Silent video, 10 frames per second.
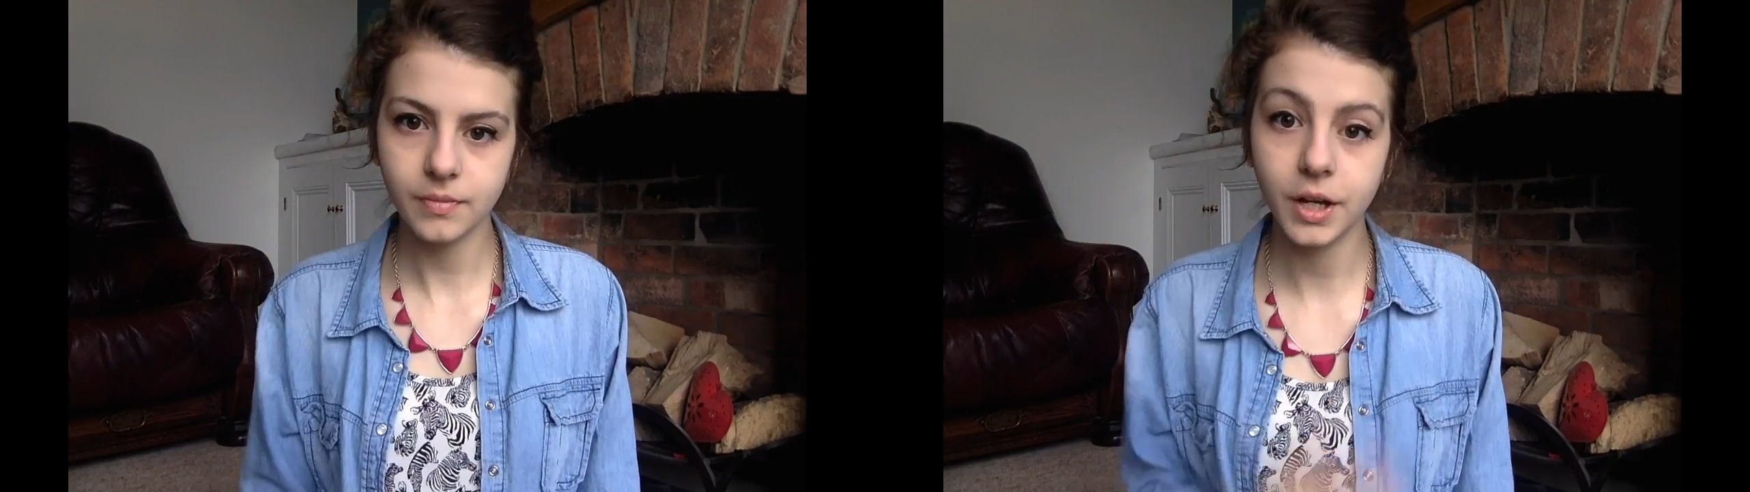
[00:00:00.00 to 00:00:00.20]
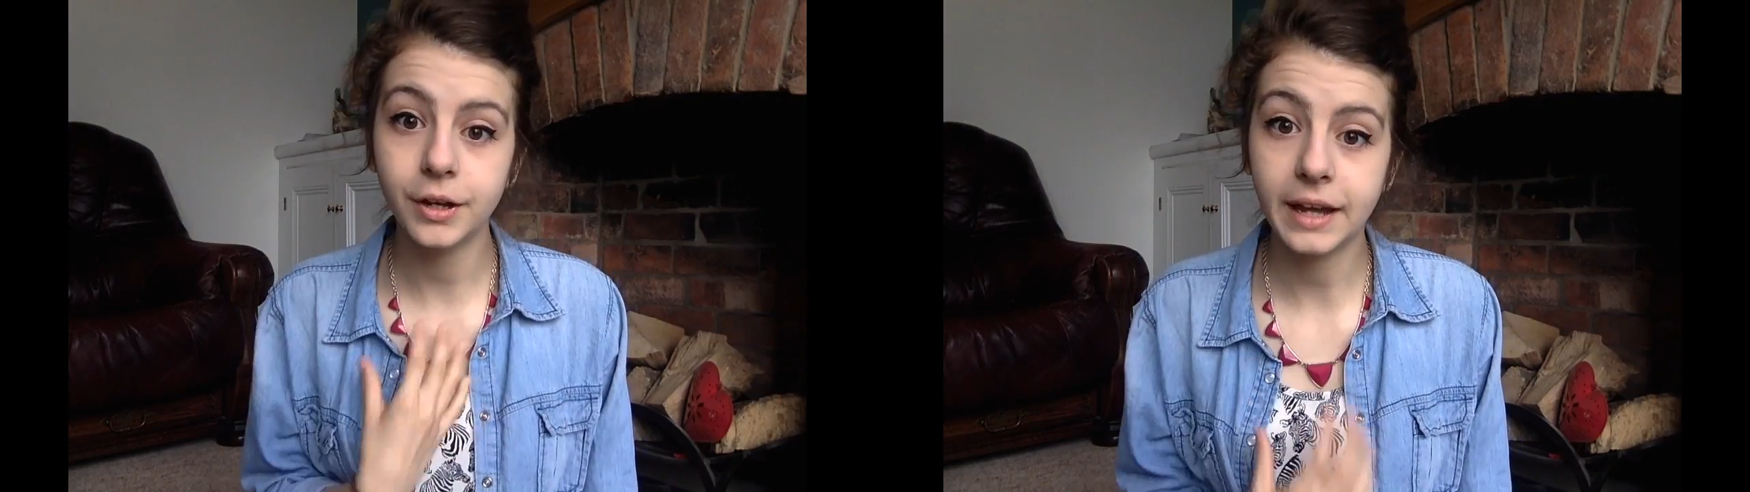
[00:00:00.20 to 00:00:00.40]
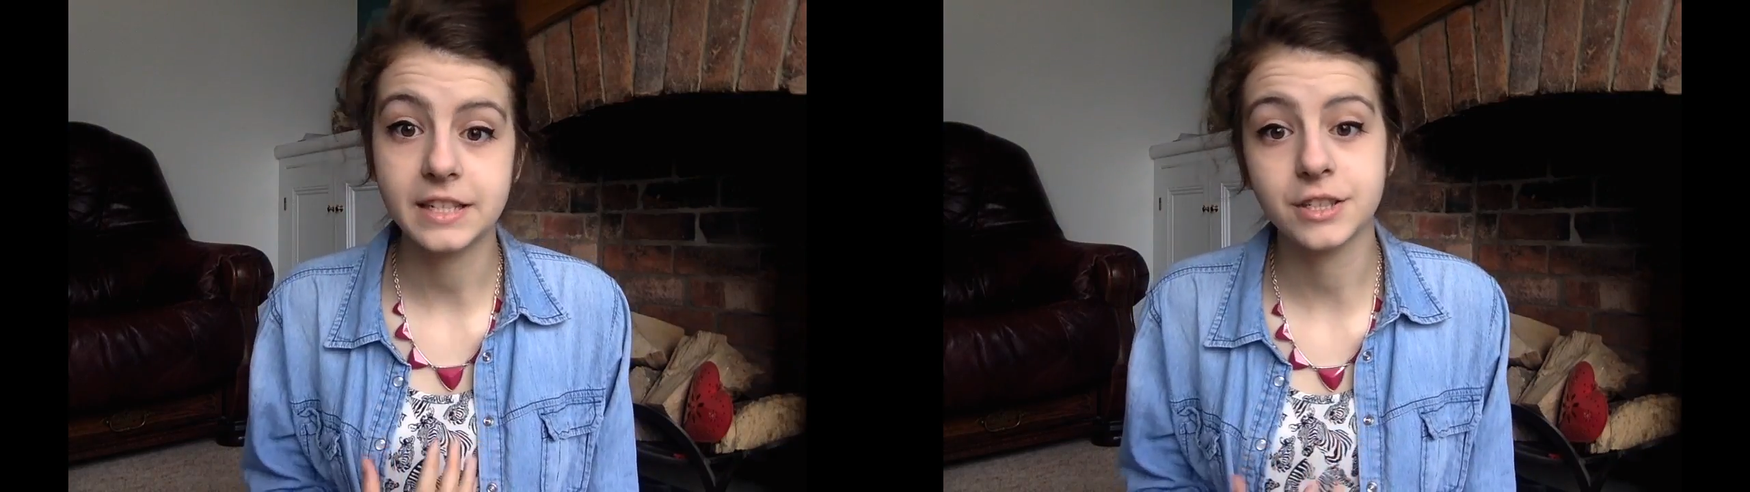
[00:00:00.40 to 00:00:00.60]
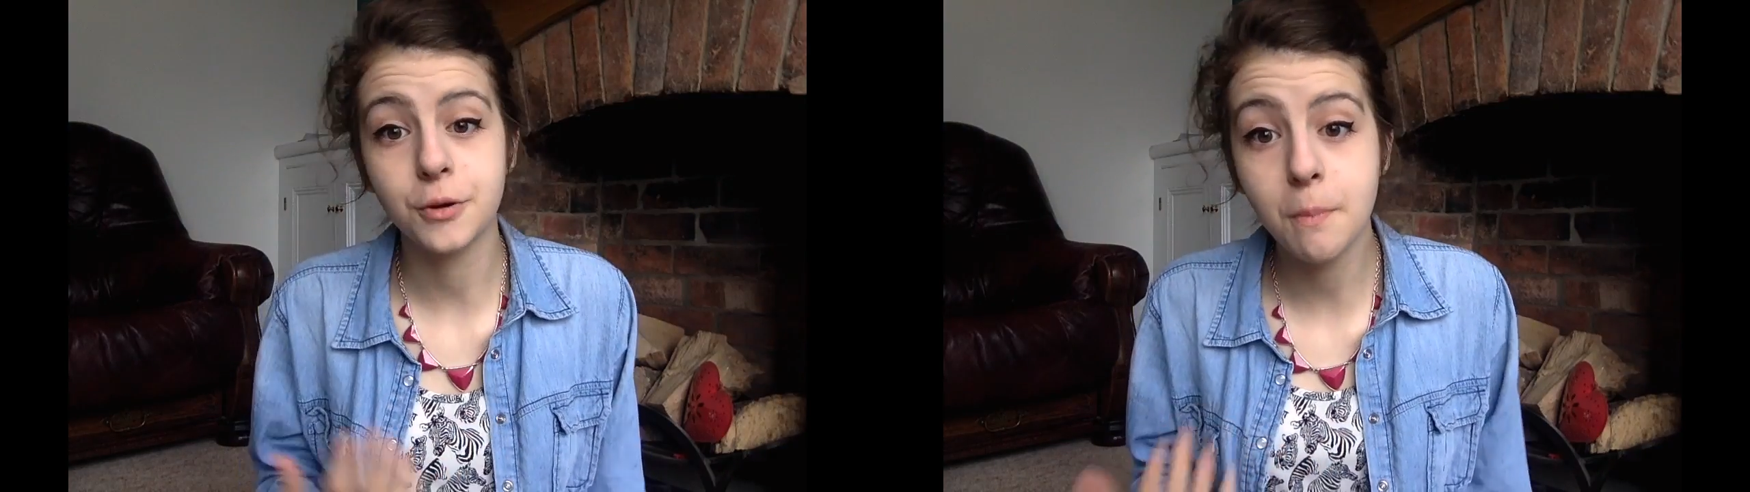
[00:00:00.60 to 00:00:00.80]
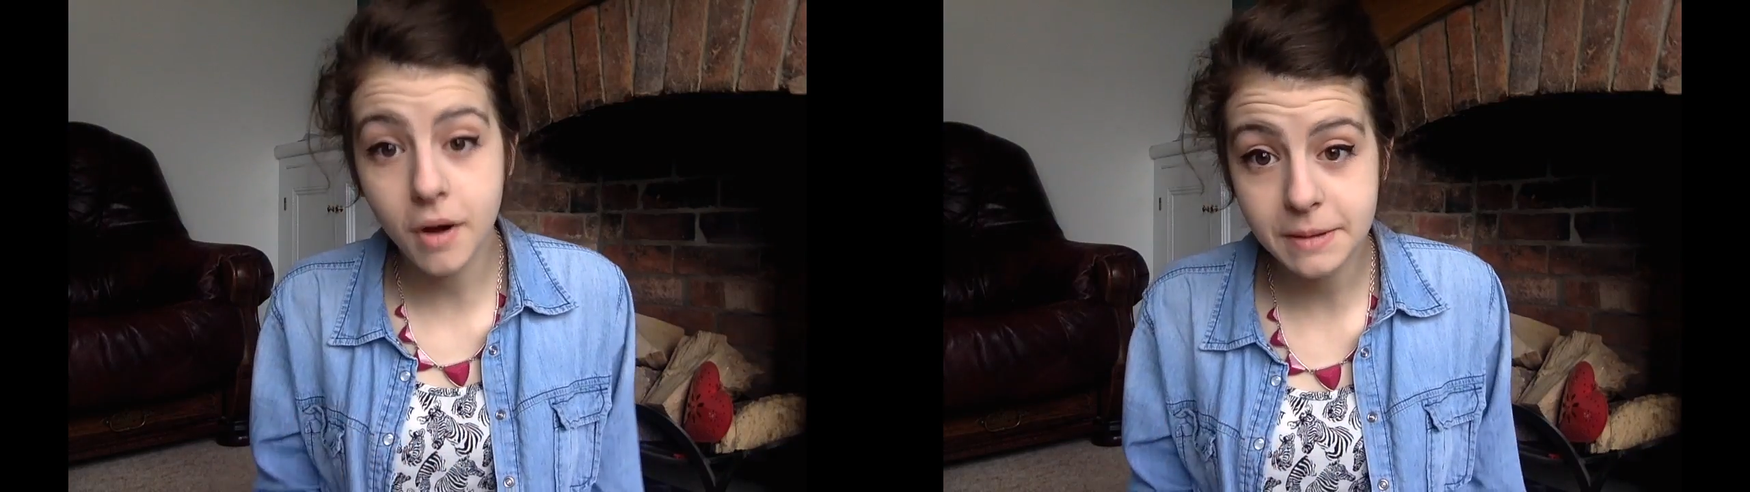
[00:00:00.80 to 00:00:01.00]
Okay, so
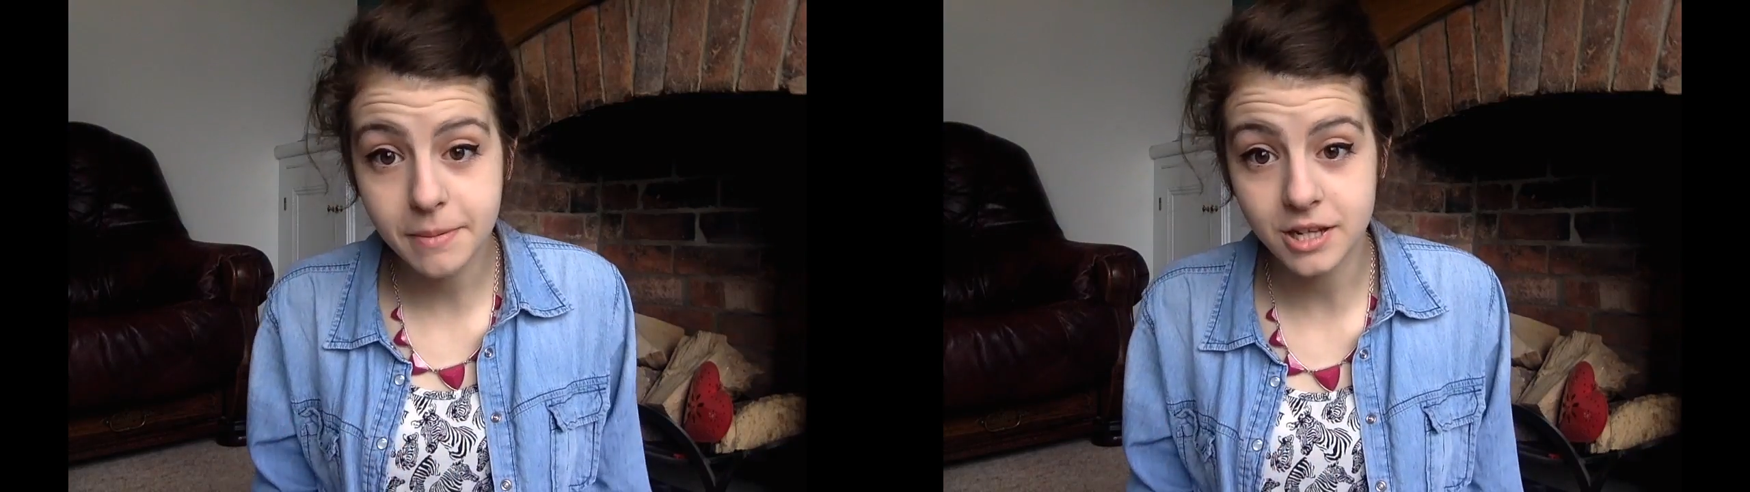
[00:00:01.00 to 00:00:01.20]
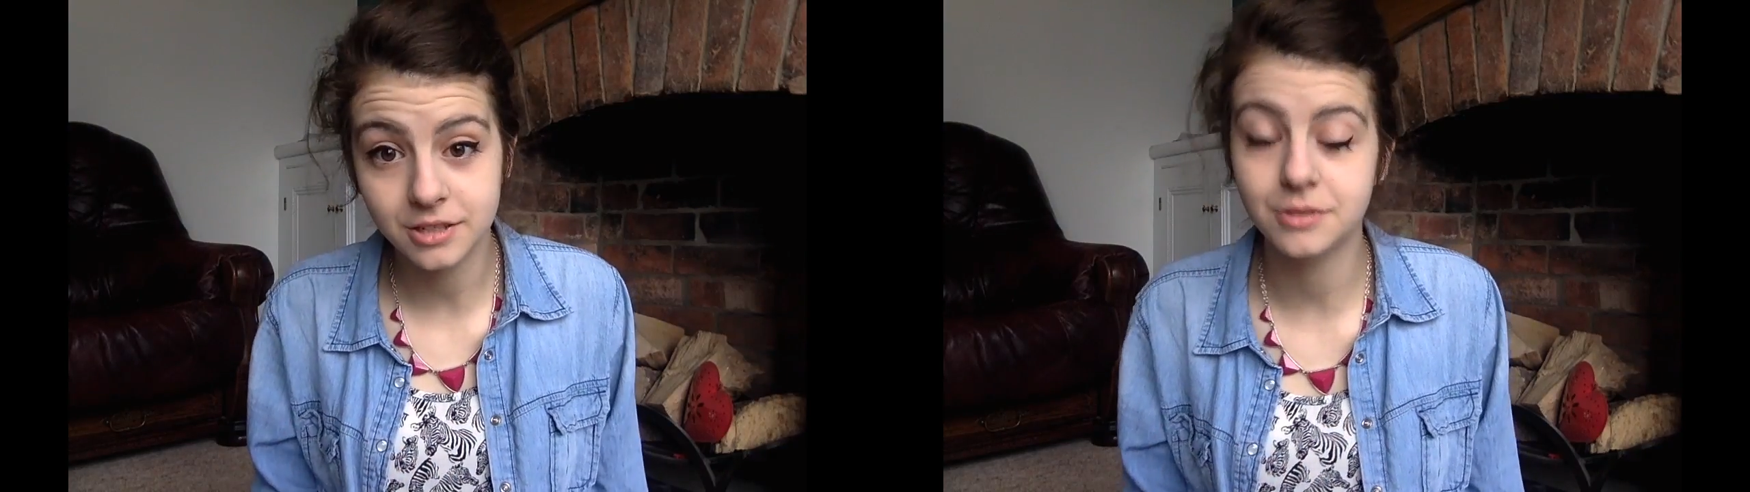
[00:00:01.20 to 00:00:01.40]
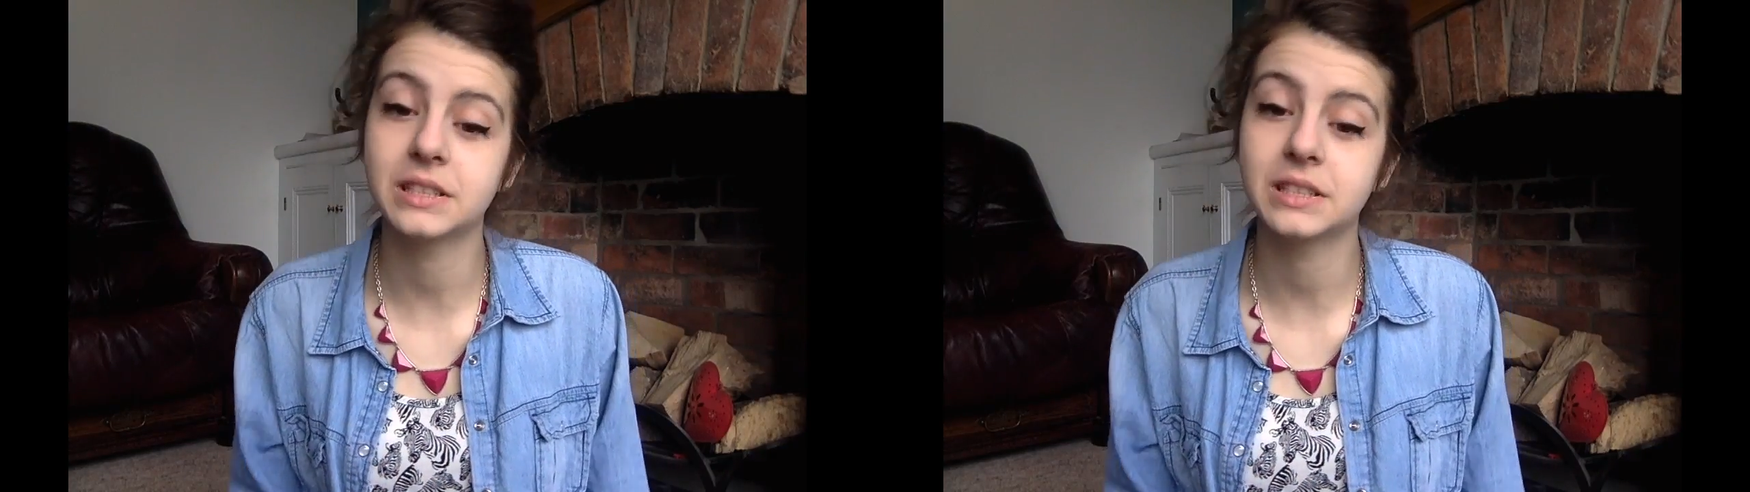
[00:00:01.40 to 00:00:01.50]
my personal